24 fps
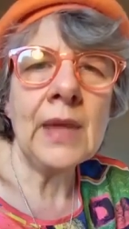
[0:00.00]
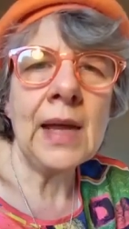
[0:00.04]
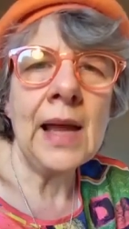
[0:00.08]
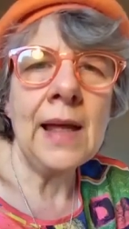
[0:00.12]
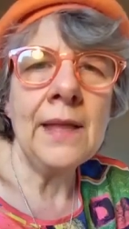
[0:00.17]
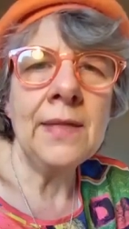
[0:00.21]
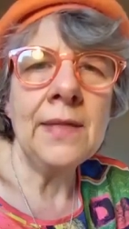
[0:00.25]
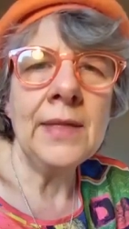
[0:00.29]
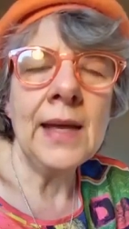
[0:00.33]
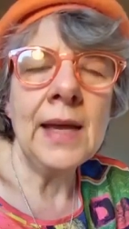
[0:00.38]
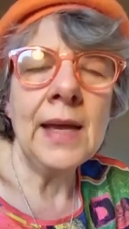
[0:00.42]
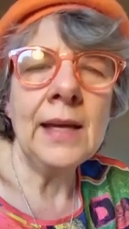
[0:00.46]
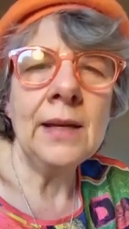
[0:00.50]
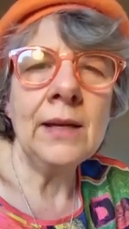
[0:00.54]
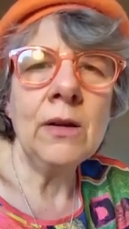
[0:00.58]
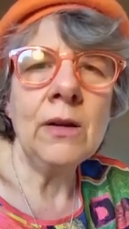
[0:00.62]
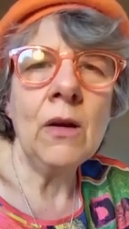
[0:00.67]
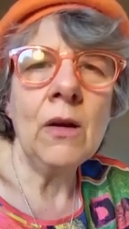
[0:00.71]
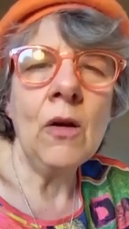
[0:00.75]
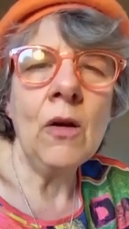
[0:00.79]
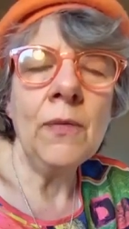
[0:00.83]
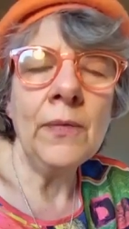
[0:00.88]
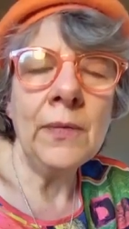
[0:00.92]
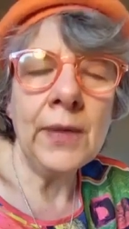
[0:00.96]
And then
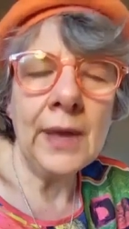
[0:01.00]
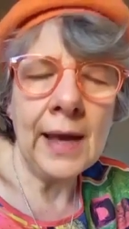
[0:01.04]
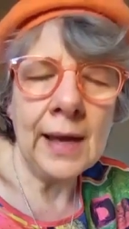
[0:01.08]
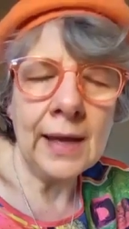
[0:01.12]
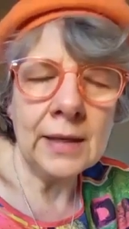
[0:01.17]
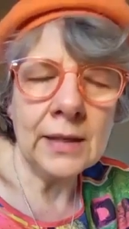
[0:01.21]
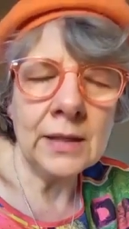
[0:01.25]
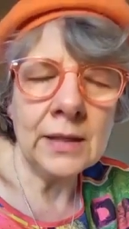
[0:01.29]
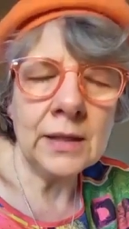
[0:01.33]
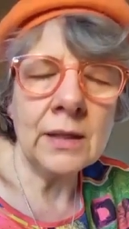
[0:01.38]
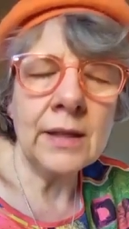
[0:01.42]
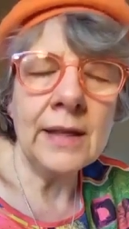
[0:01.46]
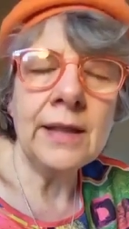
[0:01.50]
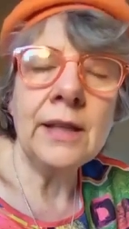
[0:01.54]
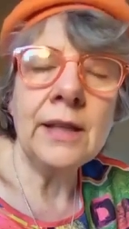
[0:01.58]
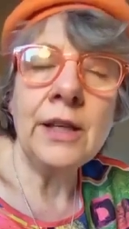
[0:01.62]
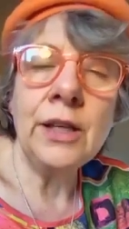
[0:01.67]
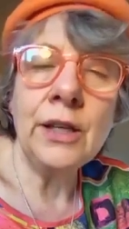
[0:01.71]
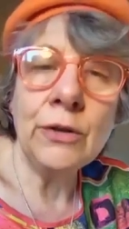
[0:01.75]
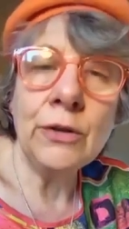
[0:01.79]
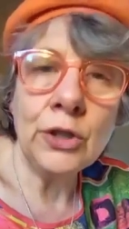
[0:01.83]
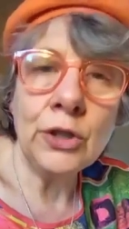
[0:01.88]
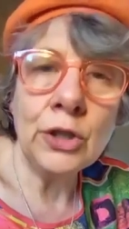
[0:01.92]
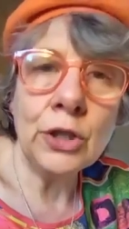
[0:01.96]
on that, in the
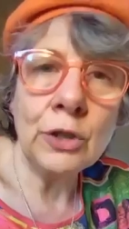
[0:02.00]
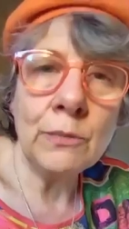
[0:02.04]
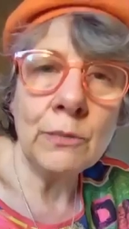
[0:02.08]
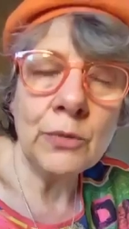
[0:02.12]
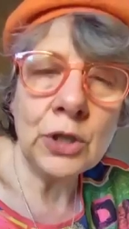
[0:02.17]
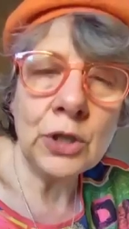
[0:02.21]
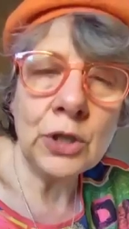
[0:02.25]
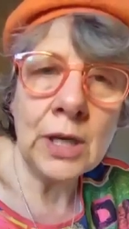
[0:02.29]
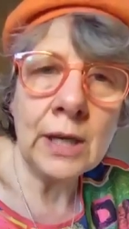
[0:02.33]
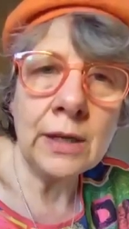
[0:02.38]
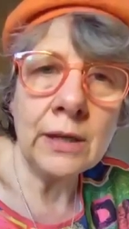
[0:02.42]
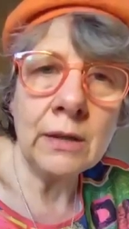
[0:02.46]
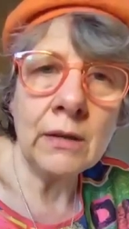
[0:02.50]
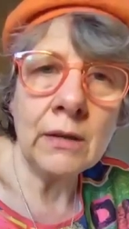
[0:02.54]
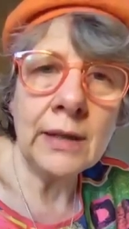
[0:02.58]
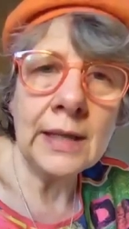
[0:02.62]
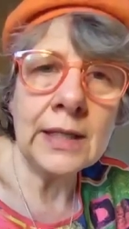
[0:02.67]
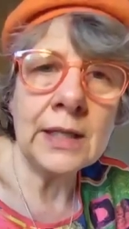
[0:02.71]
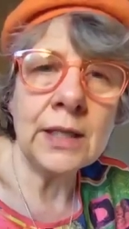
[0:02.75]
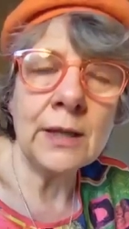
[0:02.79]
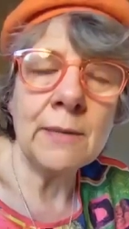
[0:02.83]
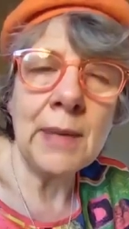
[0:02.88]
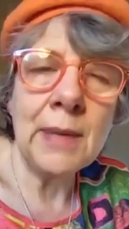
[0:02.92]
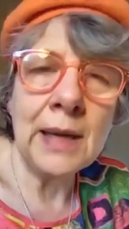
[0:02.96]
YouTube channel,
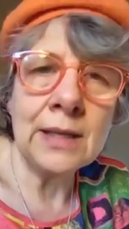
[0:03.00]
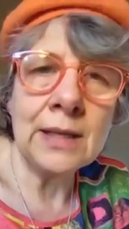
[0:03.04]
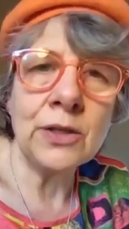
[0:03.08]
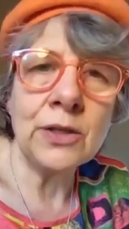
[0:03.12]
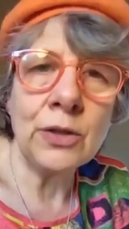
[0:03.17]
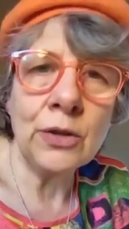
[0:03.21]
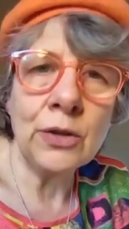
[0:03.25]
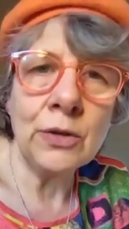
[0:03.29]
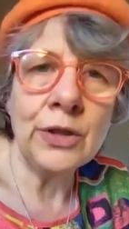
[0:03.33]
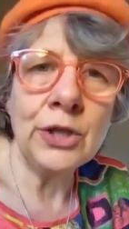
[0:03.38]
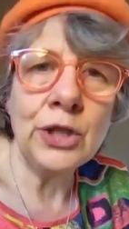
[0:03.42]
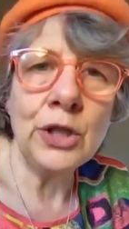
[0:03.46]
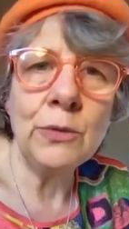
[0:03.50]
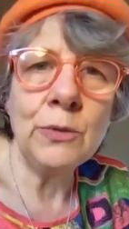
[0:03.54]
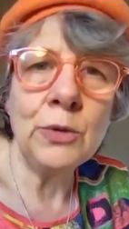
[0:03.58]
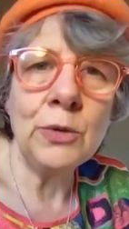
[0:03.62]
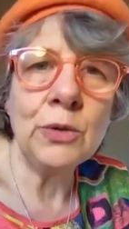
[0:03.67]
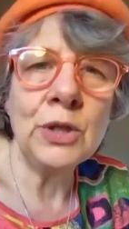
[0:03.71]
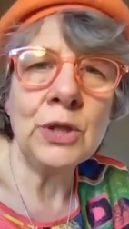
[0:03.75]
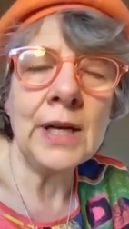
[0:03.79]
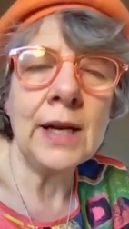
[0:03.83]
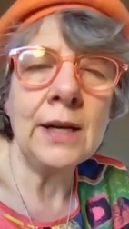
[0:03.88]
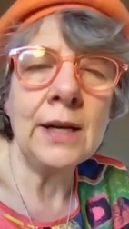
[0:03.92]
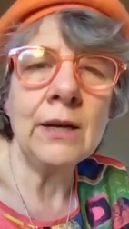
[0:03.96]
it's the Maths Toys
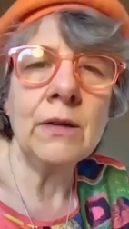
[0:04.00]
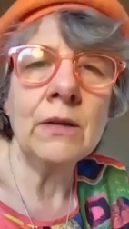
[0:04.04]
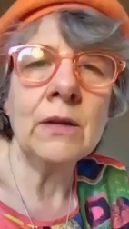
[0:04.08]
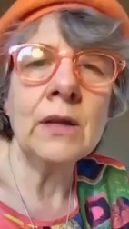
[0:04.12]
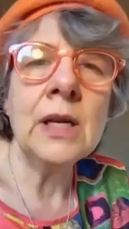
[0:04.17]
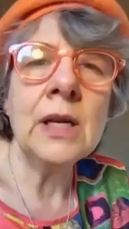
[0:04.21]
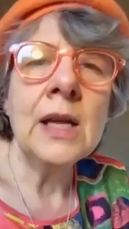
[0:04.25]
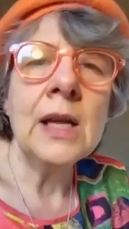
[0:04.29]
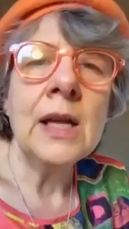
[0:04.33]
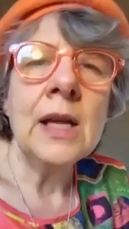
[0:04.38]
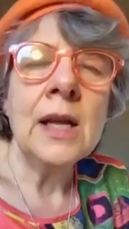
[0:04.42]
YouTube channel,